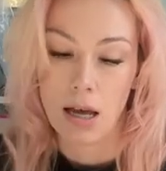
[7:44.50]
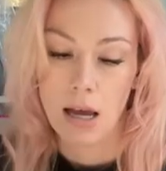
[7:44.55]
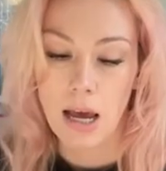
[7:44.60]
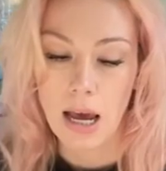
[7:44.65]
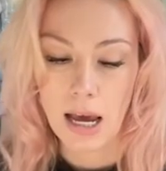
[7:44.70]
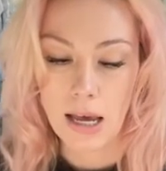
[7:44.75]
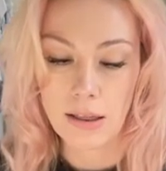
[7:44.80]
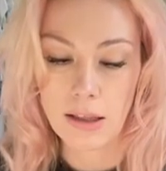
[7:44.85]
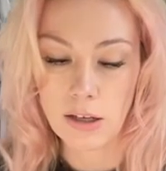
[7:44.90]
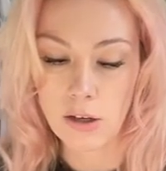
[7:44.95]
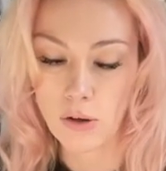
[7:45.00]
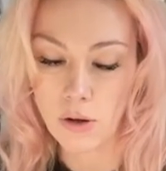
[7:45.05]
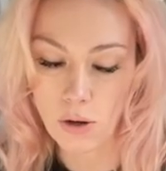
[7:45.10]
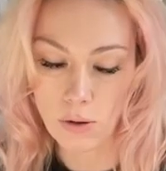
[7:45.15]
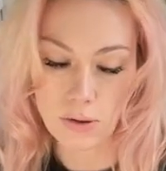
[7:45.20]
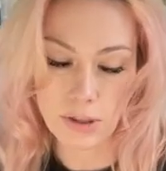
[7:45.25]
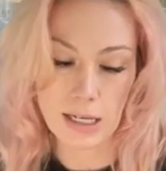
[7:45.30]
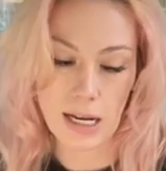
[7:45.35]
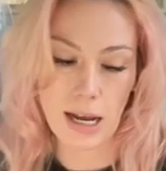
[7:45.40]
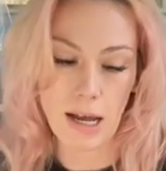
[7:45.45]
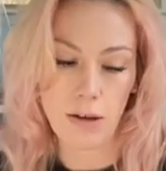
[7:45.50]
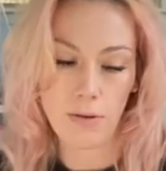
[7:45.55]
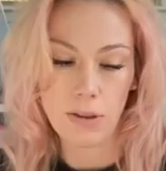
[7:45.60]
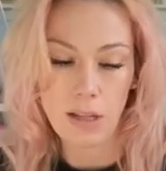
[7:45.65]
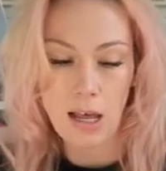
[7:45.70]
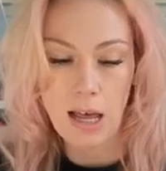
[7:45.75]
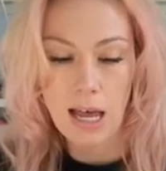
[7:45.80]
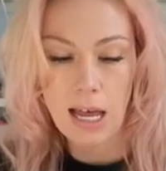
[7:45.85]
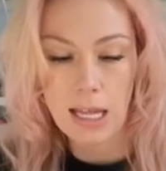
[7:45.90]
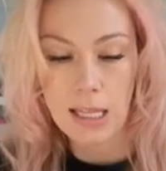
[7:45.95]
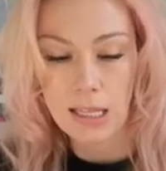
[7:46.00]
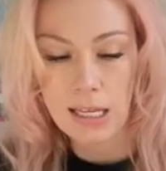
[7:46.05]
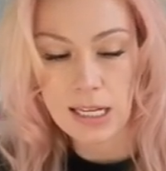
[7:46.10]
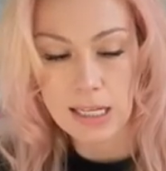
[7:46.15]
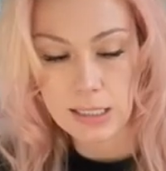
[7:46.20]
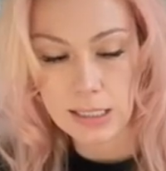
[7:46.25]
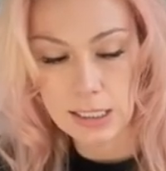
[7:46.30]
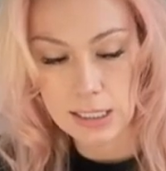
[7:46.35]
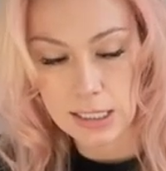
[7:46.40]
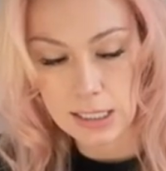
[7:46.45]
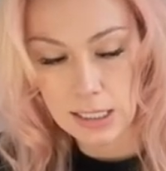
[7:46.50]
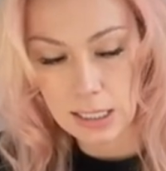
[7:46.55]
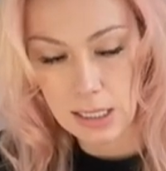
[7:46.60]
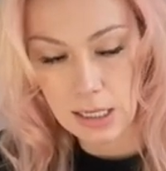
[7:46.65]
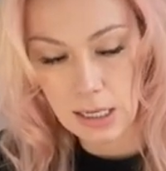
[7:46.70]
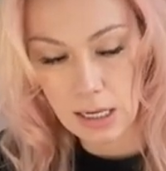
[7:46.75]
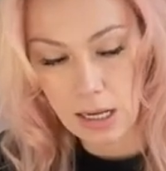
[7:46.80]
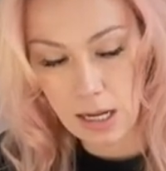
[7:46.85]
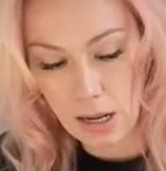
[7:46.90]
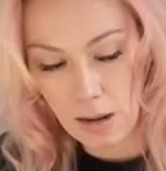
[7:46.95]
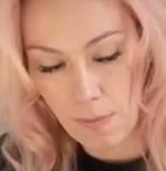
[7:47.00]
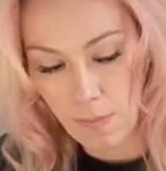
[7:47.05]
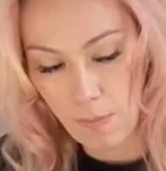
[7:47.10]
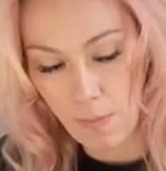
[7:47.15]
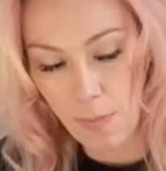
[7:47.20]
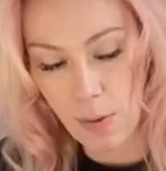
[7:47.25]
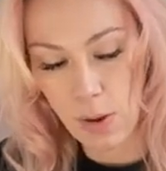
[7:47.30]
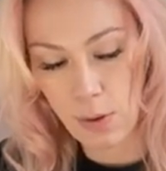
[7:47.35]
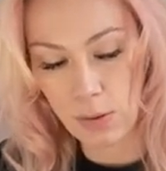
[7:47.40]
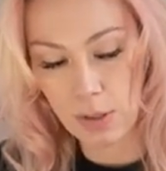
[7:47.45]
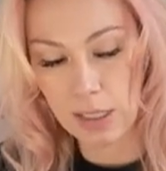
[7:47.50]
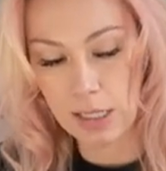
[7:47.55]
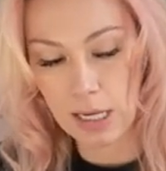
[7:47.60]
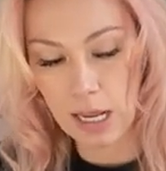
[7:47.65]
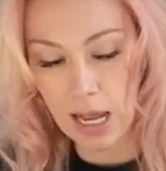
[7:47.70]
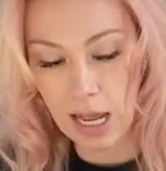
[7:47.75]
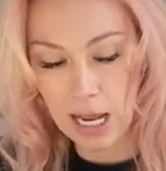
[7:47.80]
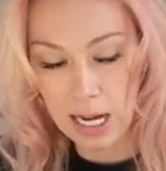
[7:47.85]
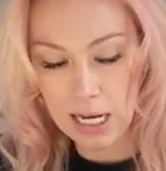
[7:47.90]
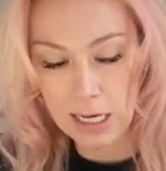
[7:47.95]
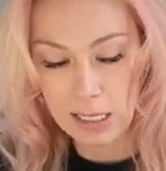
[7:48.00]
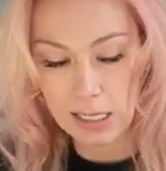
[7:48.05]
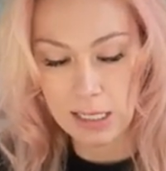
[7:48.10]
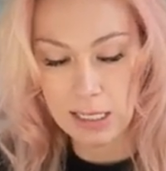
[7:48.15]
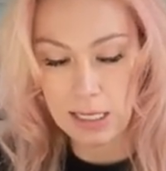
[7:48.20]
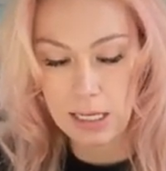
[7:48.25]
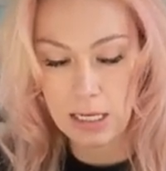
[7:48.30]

and then you go down the eyelets, both sides.